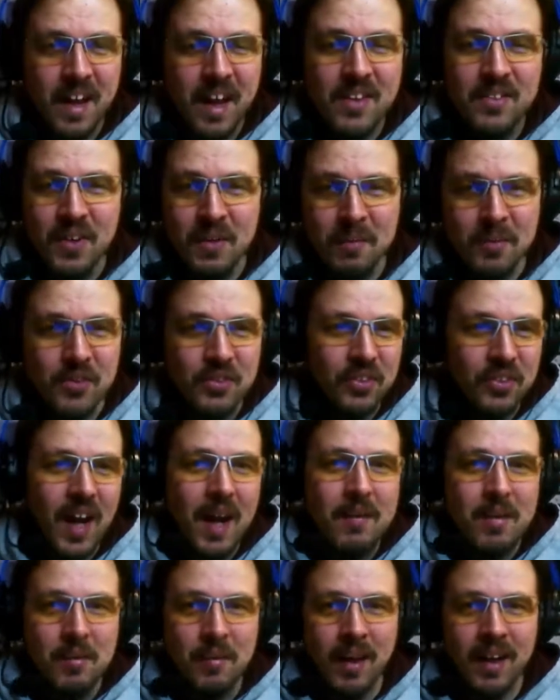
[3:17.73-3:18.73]
as I'm
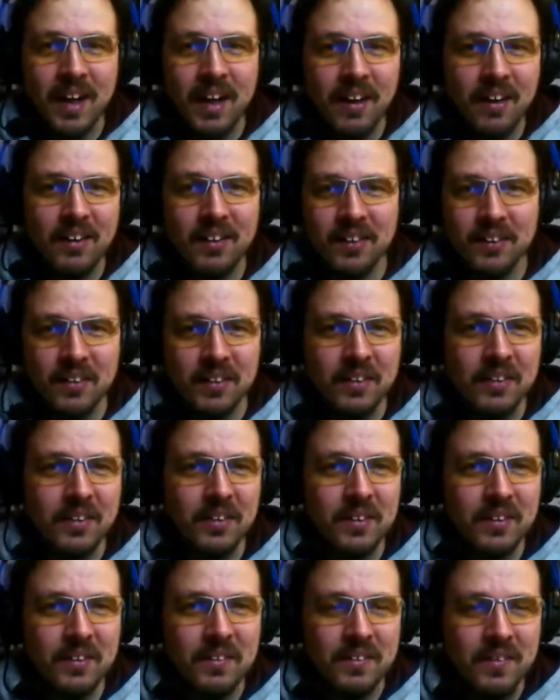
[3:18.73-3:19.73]
describing my character
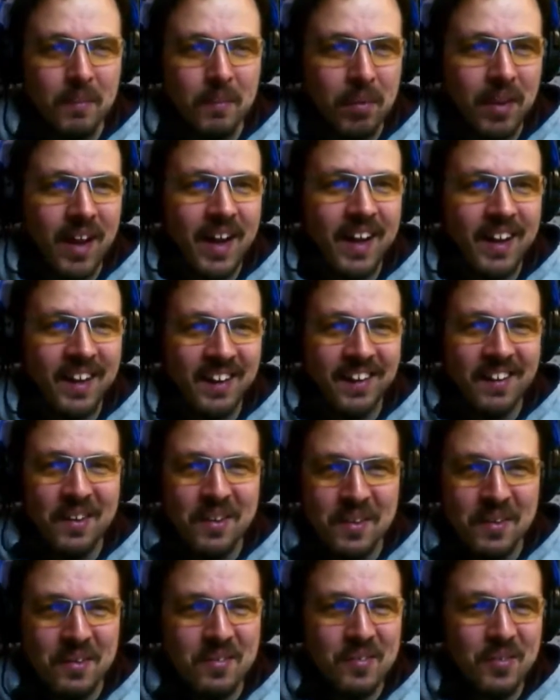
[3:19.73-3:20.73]
to the player,
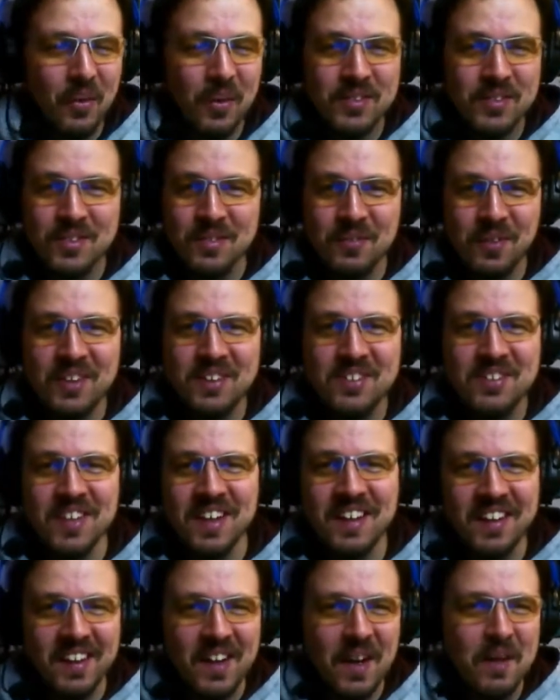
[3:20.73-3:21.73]
of course, the first
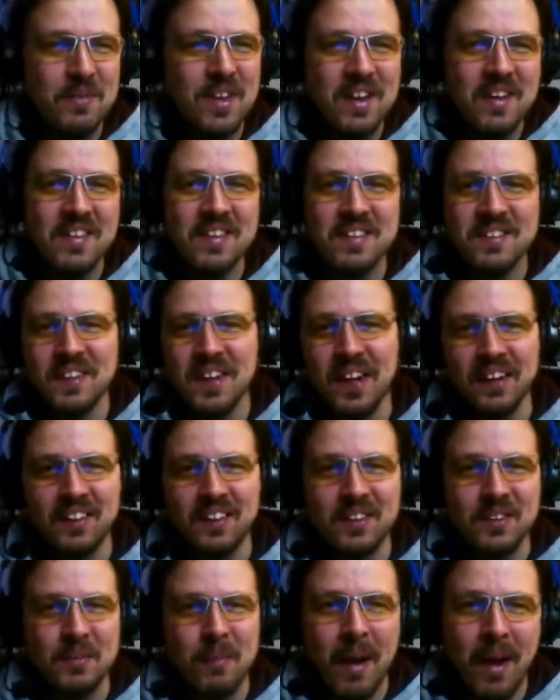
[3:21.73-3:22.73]
thing that comes out of this
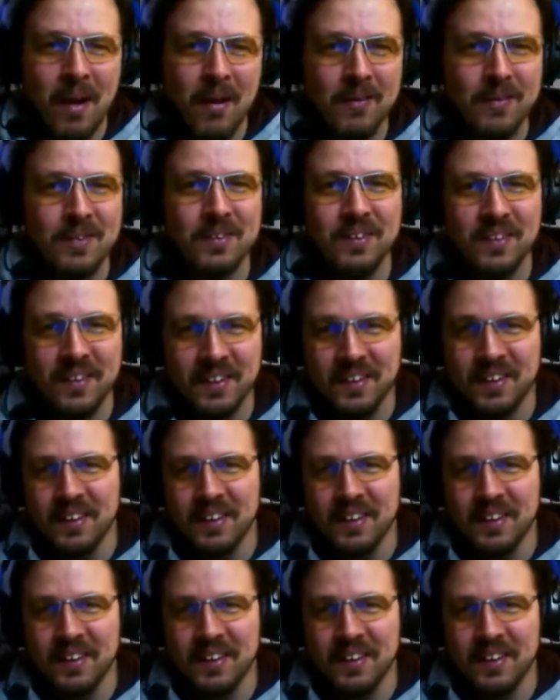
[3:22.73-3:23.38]
character's mouth